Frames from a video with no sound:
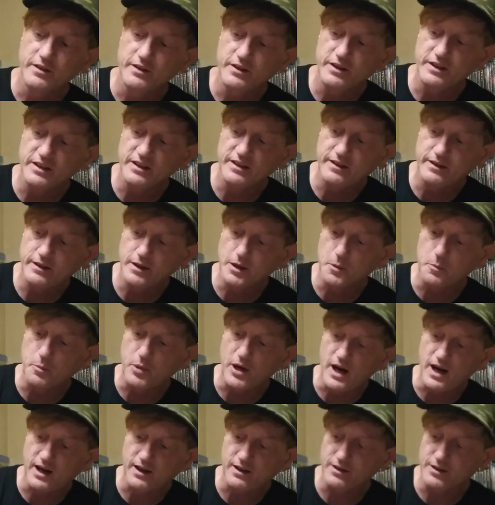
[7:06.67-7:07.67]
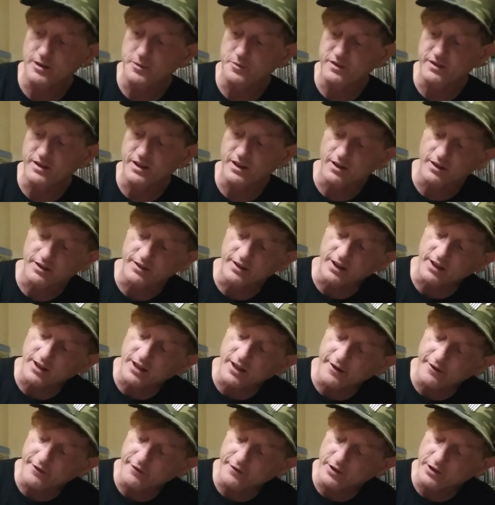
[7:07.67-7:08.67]
you can see Apocalypse there on the
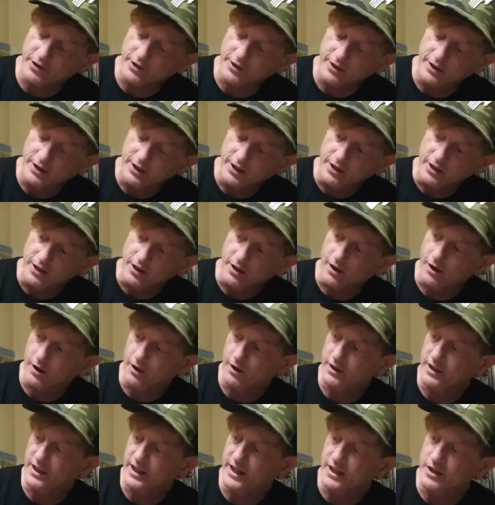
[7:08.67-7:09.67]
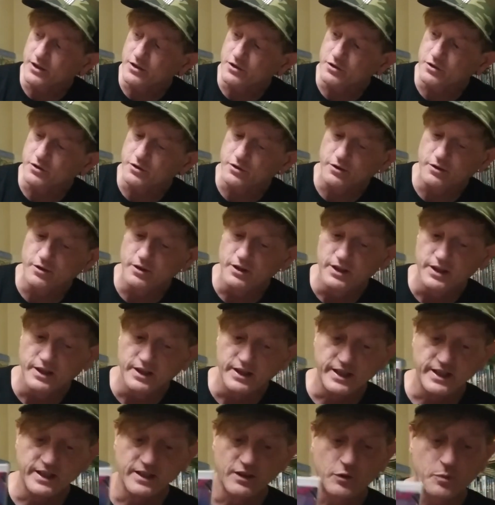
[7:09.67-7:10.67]
cover, Archangel,
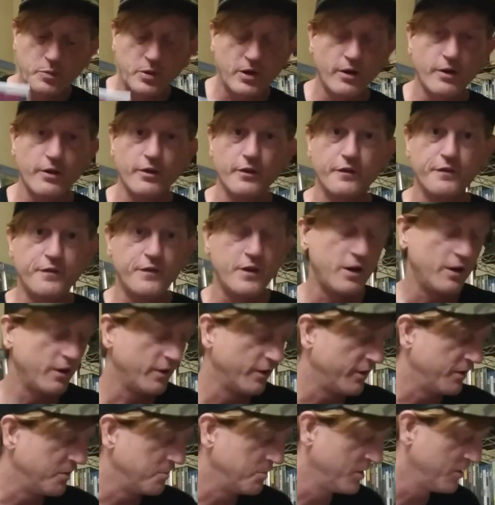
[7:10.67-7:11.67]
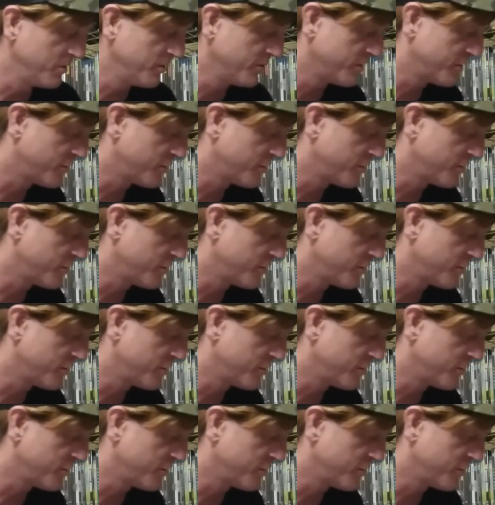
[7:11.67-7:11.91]
and it's part of the Fall of the Mutant